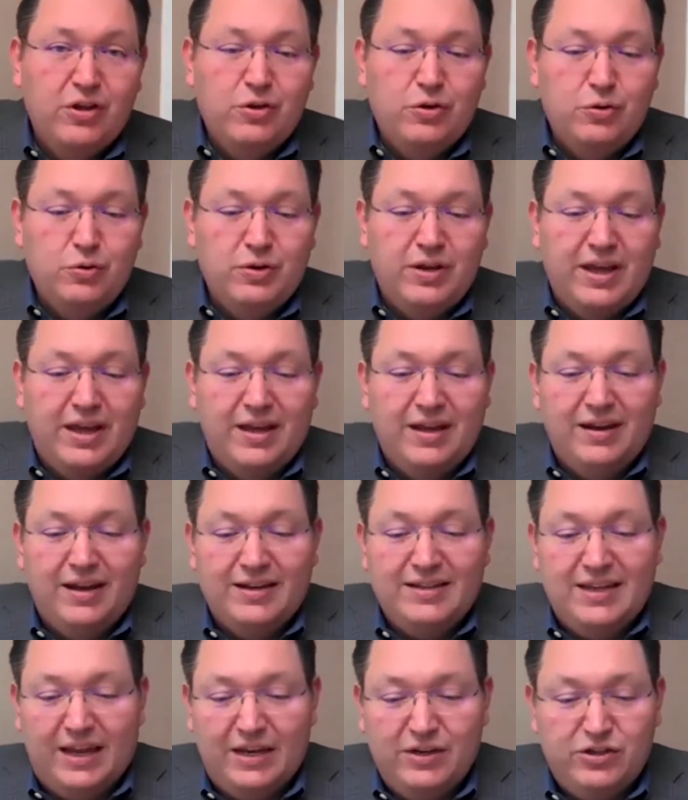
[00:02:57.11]
who get
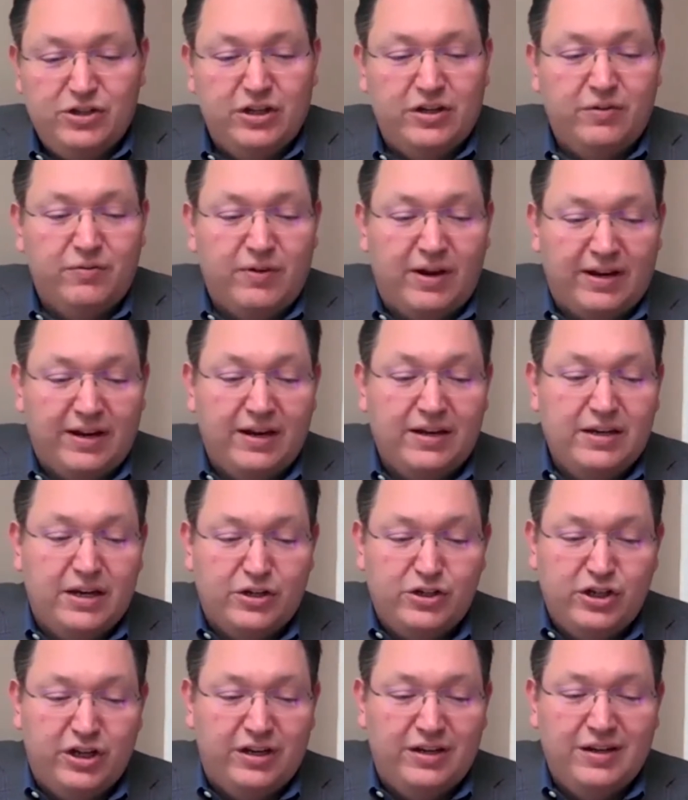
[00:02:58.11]
attention and
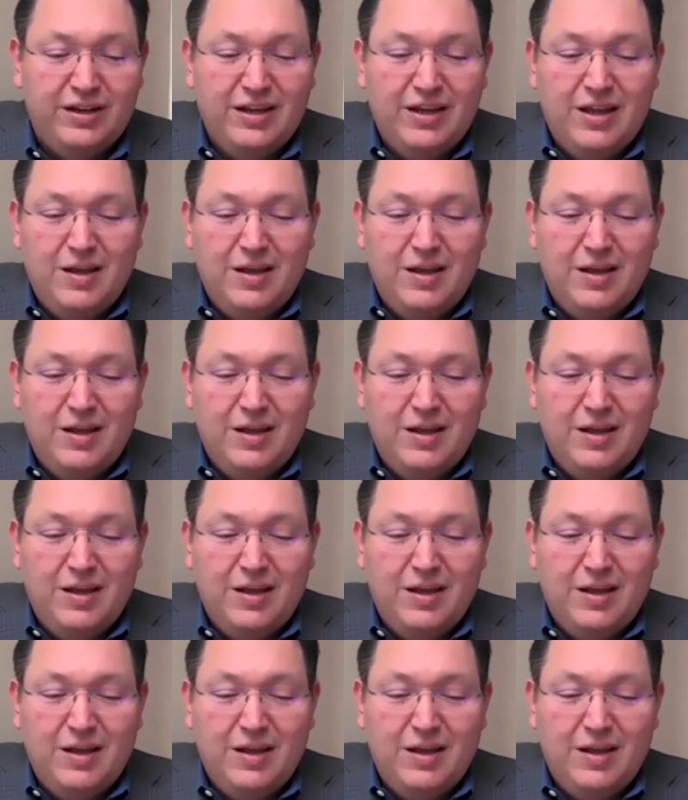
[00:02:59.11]
recognition,